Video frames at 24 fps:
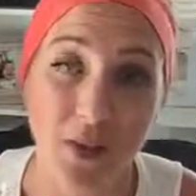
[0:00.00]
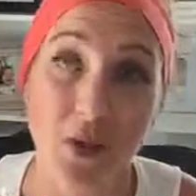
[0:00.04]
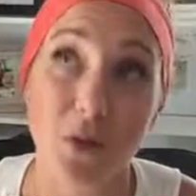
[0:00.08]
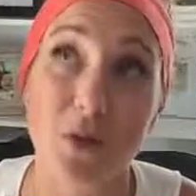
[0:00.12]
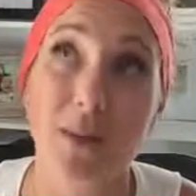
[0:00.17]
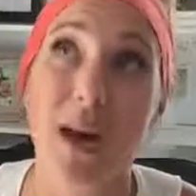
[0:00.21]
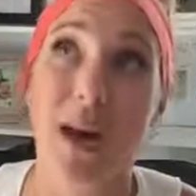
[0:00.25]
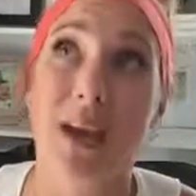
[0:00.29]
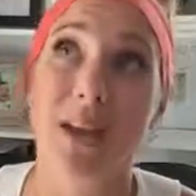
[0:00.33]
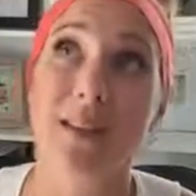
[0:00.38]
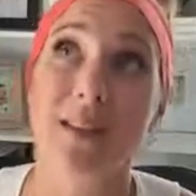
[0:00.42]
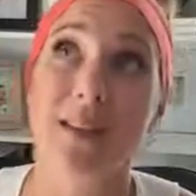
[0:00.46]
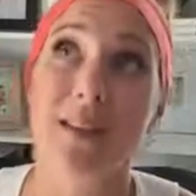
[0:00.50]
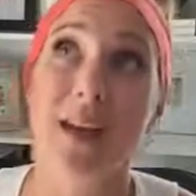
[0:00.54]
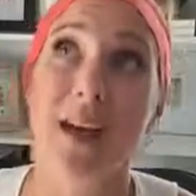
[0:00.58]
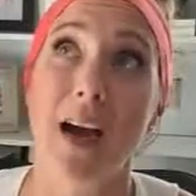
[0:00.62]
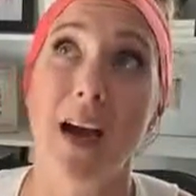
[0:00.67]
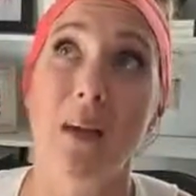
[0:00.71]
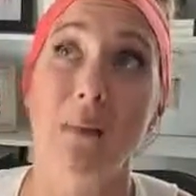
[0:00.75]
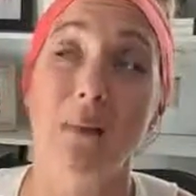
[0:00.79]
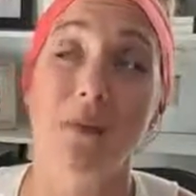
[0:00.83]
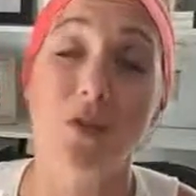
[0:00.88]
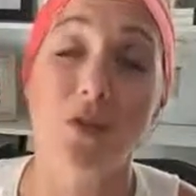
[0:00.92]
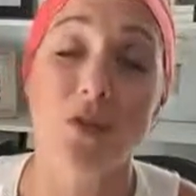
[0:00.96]
You guys,
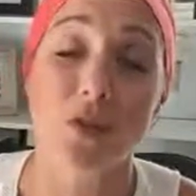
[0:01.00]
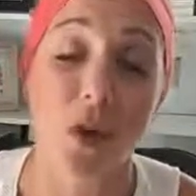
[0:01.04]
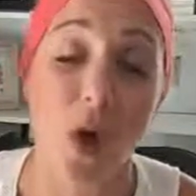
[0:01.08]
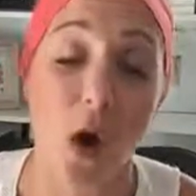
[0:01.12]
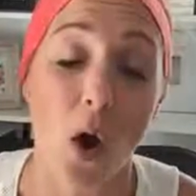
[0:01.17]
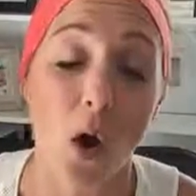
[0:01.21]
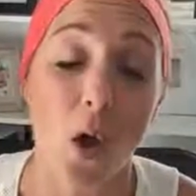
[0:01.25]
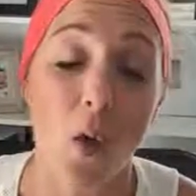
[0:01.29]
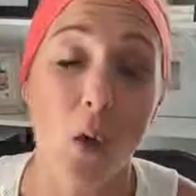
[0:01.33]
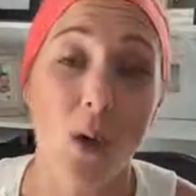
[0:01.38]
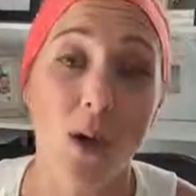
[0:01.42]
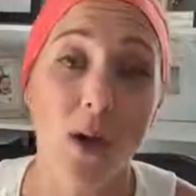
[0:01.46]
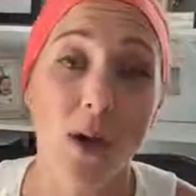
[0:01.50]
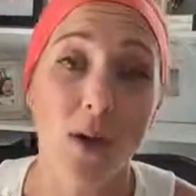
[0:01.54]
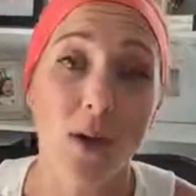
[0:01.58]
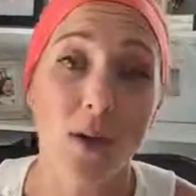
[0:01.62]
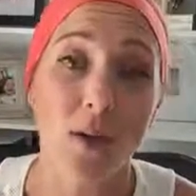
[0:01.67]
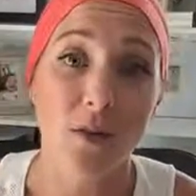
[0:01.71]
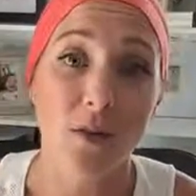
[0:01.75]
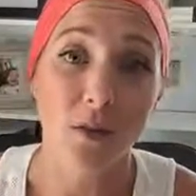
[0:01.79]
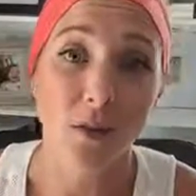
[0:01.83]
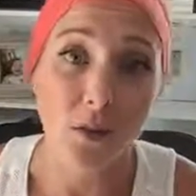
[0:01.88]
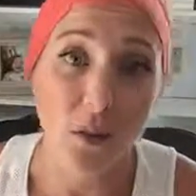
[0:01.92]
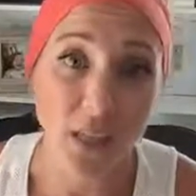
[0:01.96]
I'm so
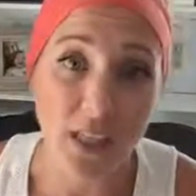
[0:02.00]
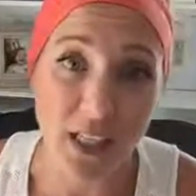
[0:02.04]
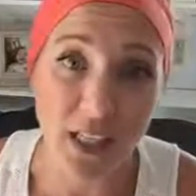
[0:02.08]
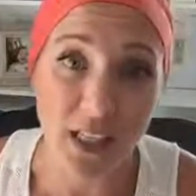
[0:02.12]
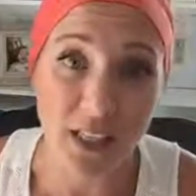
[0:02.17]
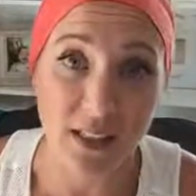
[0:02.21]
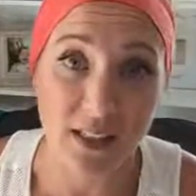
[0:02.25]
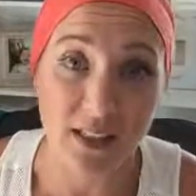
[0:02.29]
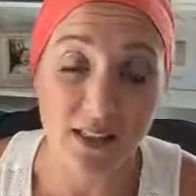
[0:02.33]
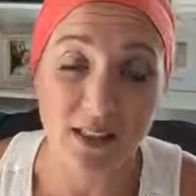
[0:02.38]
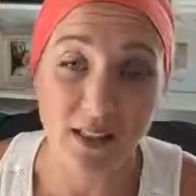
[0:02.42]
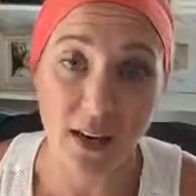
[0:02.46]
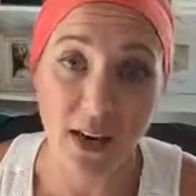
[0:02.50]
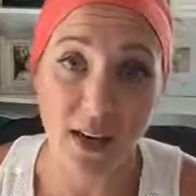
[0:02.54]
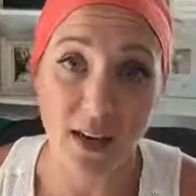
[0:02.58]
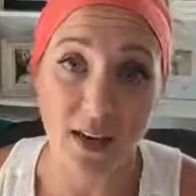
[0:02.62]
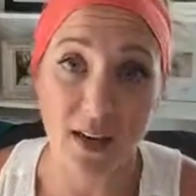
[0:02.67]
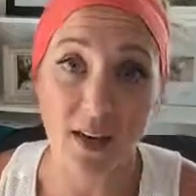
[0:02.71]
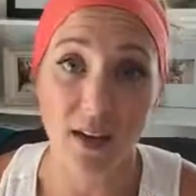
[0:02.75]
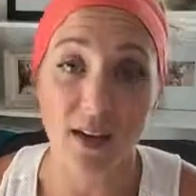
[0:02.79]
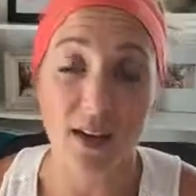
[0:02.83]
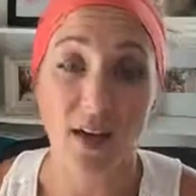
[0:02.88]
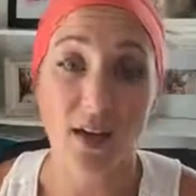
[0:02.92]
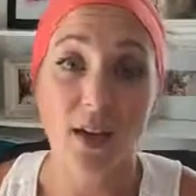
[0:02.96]
freaking
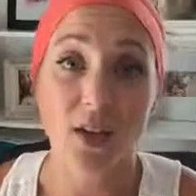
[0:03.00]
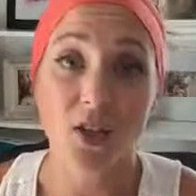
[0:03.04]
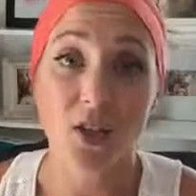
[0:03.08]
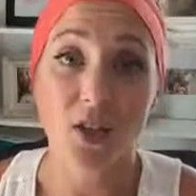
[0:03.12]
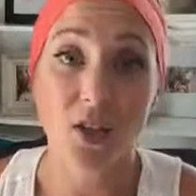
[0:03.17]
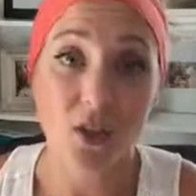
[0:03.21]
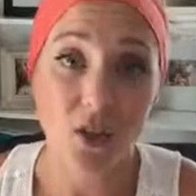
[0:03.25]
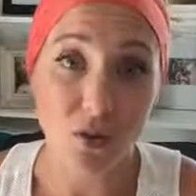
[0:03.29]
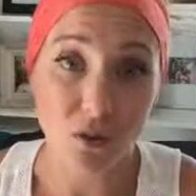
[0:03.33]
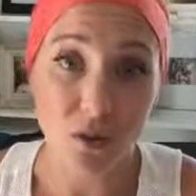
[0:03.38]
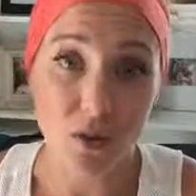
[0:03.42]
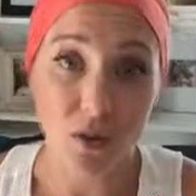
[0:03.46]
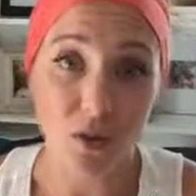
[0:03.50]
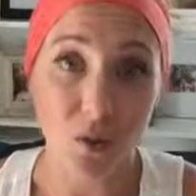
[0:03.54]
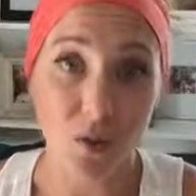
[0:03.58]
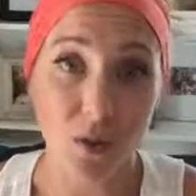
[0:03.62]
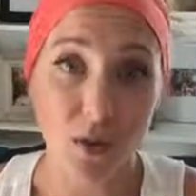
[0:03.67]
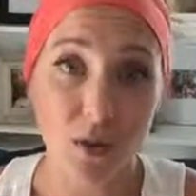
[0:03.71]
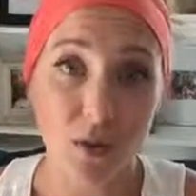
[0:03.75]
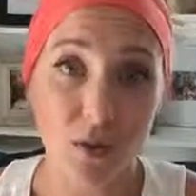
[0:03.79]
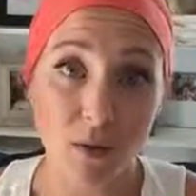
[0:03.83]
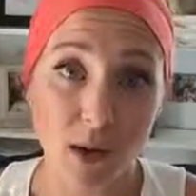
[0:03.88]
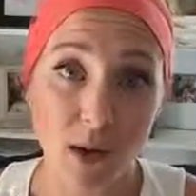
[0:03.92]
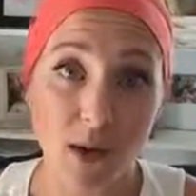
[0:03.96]
excited to do this
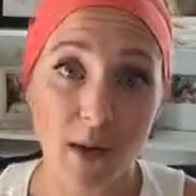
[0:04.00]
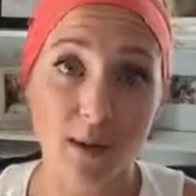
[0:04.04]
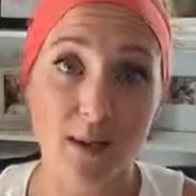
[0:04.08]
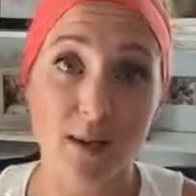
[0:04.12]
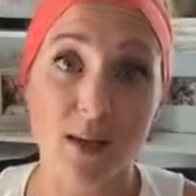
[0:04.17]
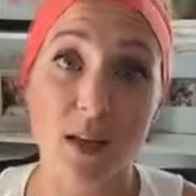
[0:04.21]
with you guys.